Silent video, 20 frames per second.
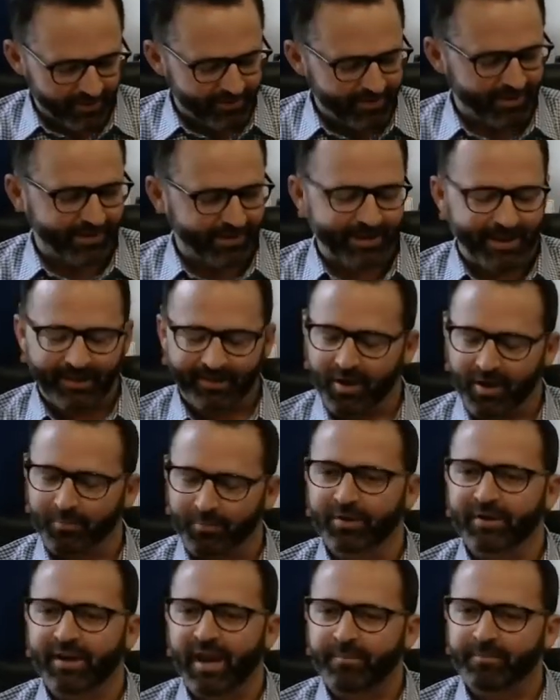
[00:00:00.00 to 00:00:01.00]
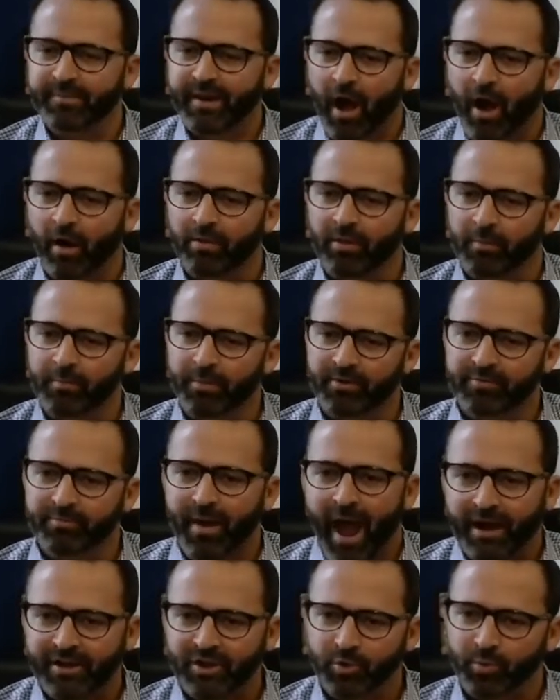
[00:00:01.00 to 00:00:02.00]
God lumber came down. Lumber's
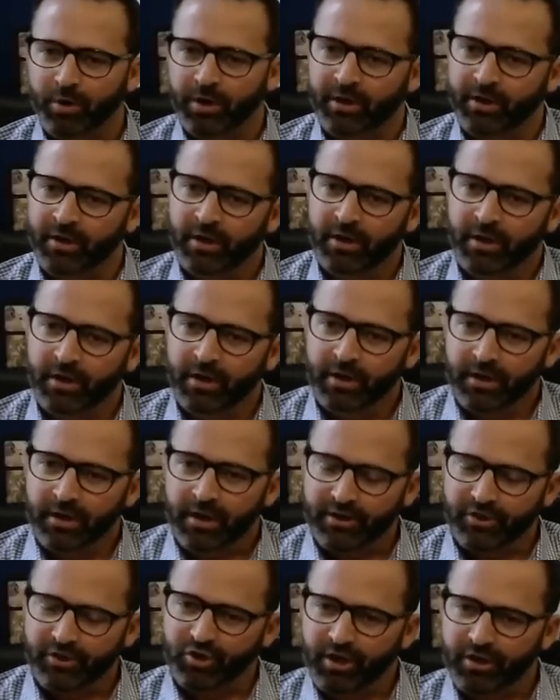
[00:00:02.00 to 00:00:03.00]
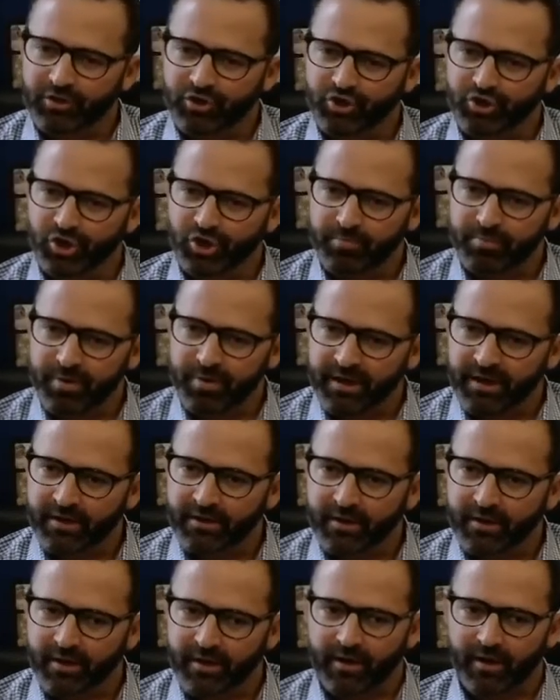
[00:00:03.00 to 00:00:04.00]
back to where it should be.
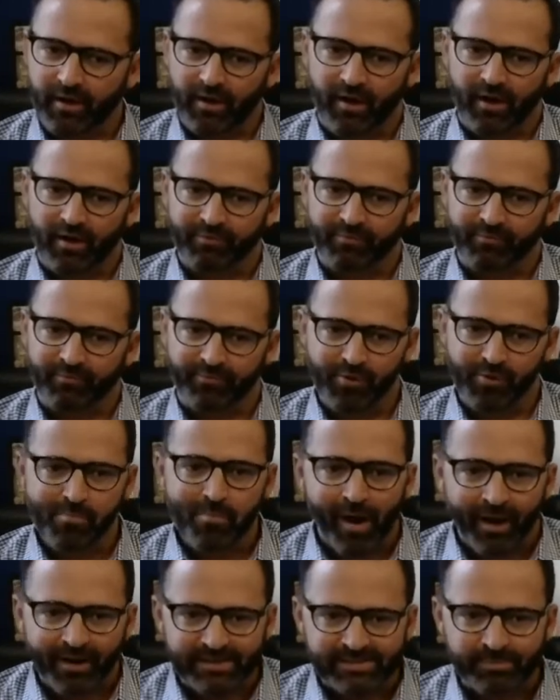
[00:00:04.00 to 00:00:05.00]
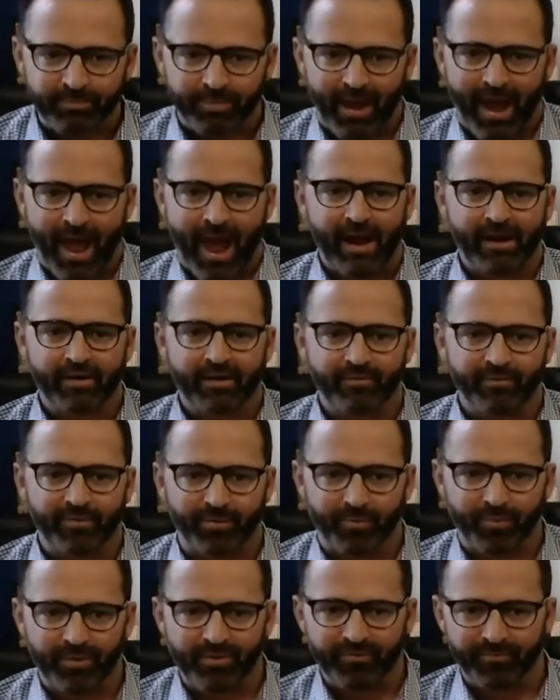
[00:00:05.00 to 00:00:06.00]
A few months back,
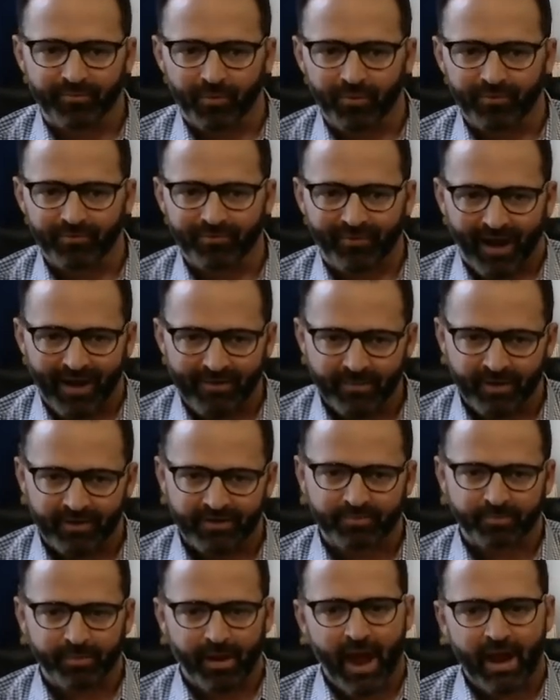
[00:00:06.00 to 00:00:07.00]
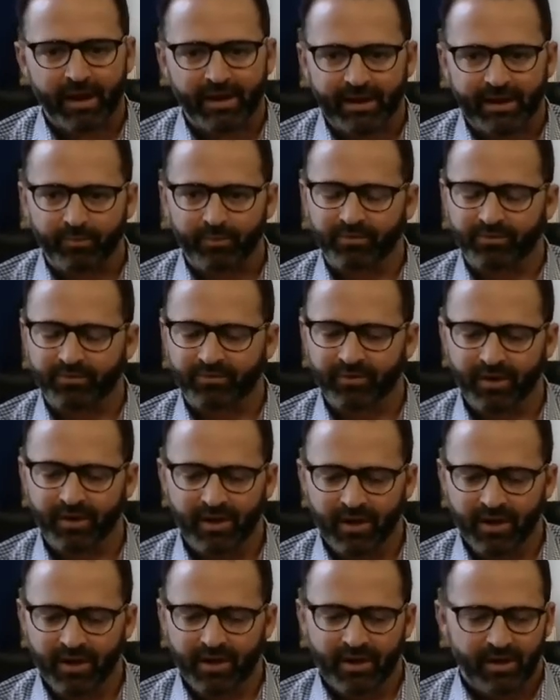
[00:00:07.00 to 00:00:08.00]
3, 4, 5 months back, it was,
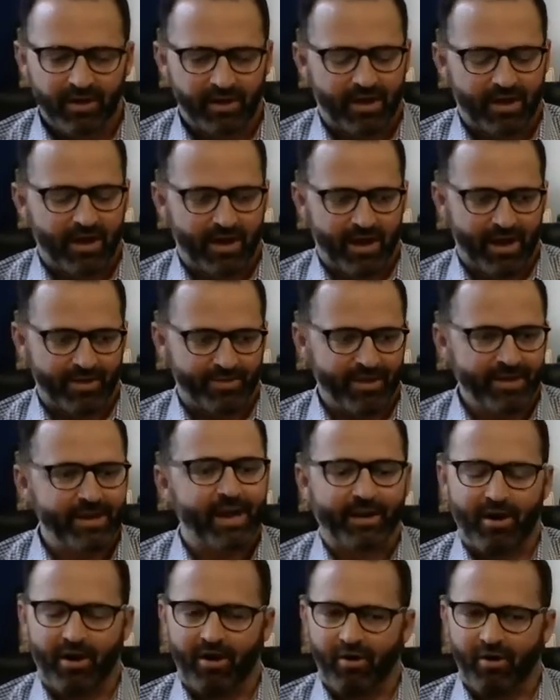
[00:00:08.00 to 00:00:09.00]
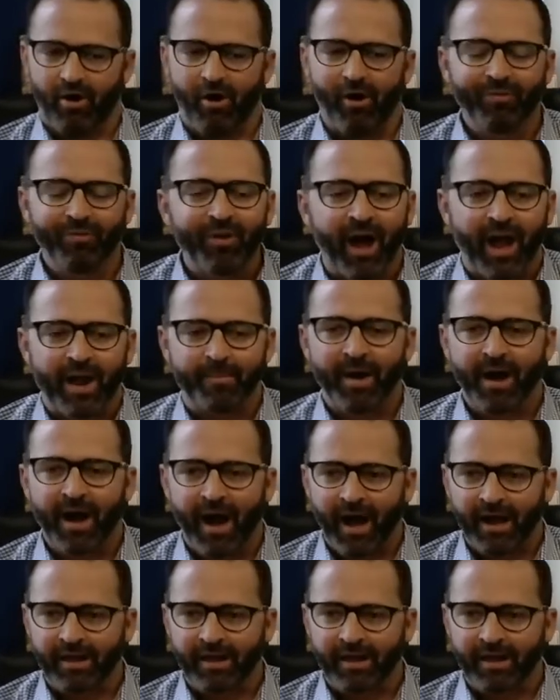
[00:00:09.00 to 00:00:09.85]
I think, at all-time high